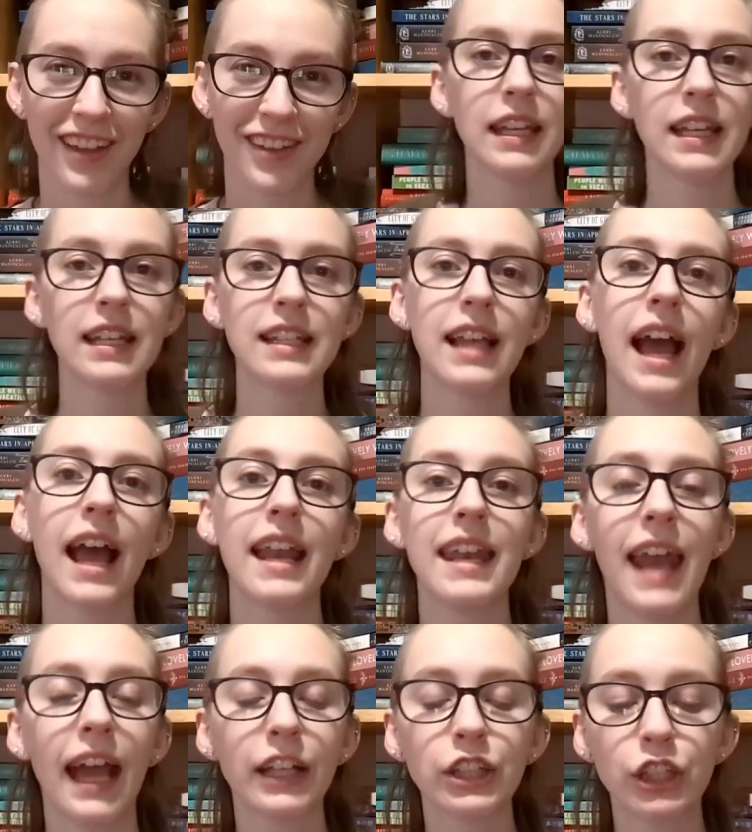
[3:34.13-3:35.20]
These
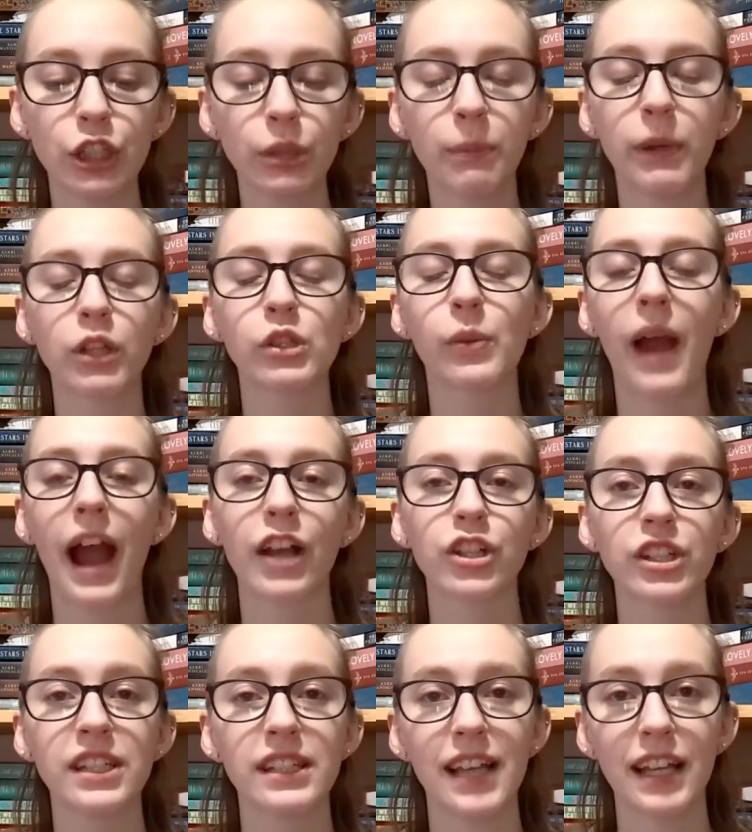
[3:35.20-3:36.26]
next two books were
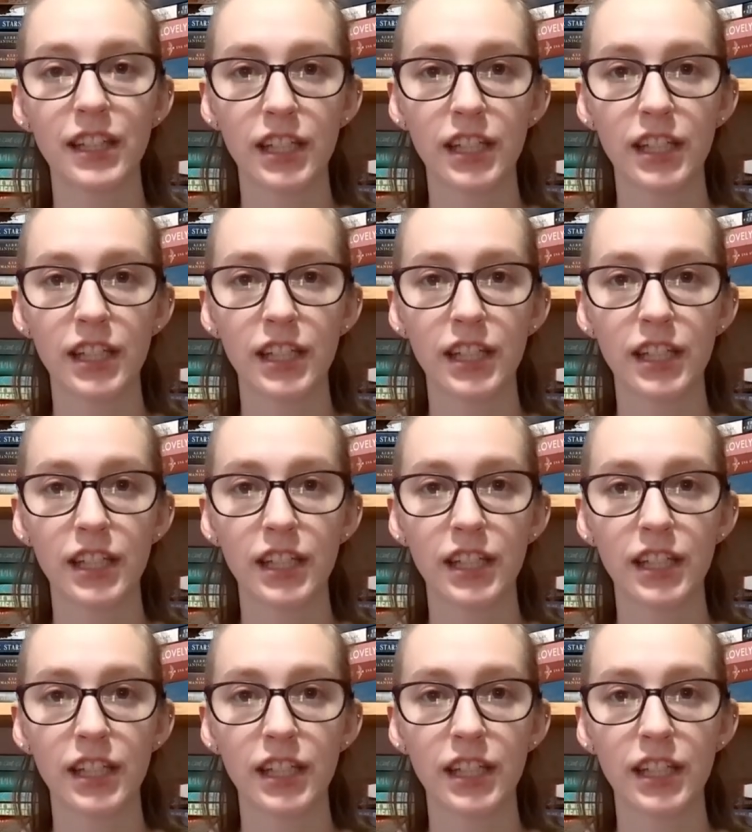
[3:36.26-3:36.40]
actually sent